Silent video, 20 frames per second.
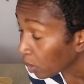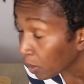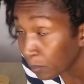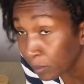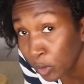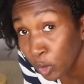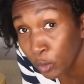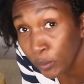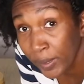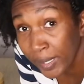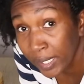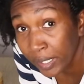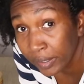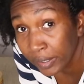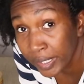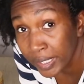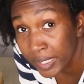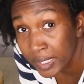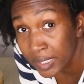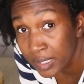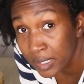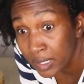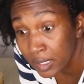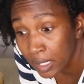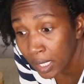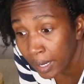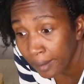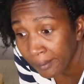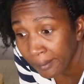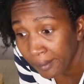blueberries.
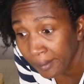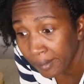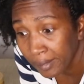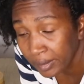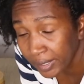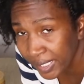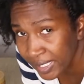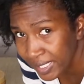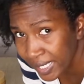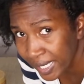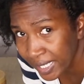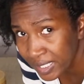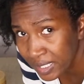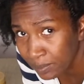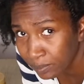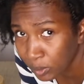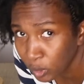Let's add some